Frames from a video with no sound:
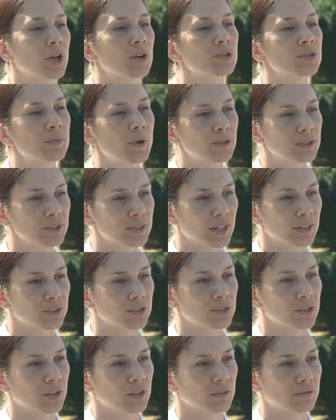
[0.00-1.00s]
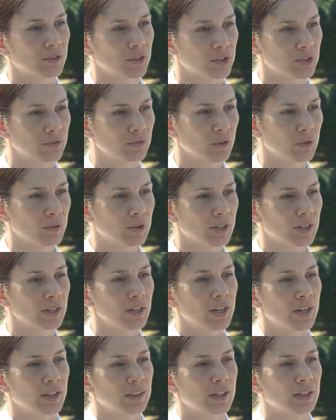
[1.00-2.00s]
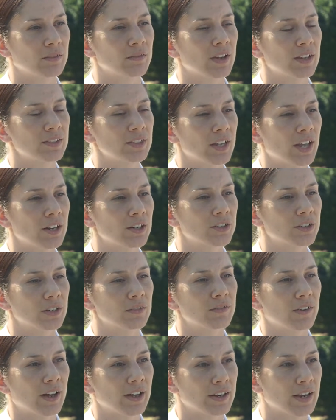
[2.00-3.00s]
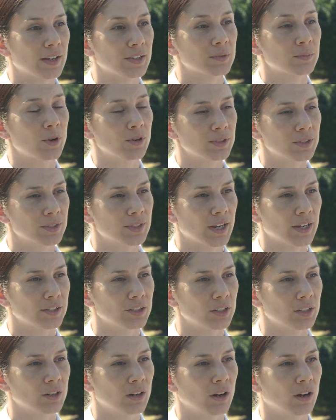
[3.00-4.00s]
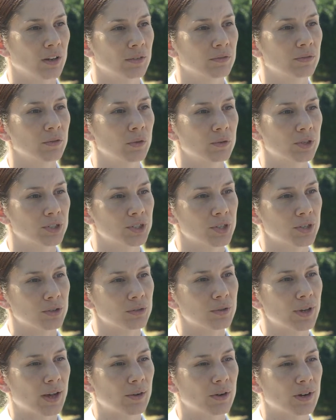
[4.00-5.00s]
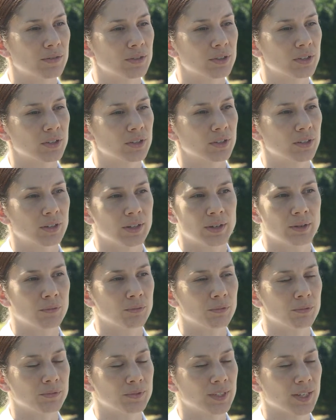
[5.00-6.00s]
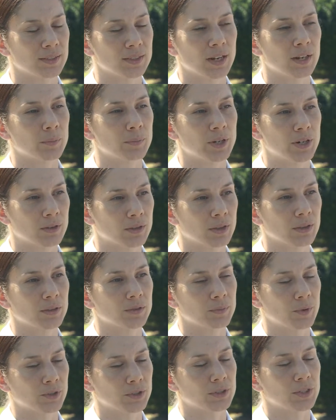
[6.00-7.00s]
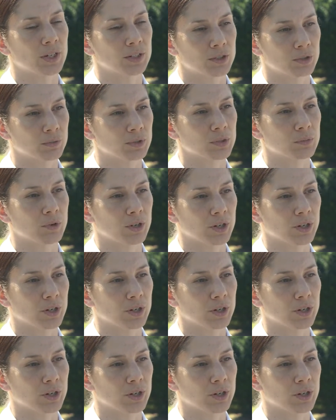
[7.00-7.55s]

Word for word: no smoke detectors on the first floor. The investigator did find a smoke detector on floor two. However, the, it does not appear that the smoke detector was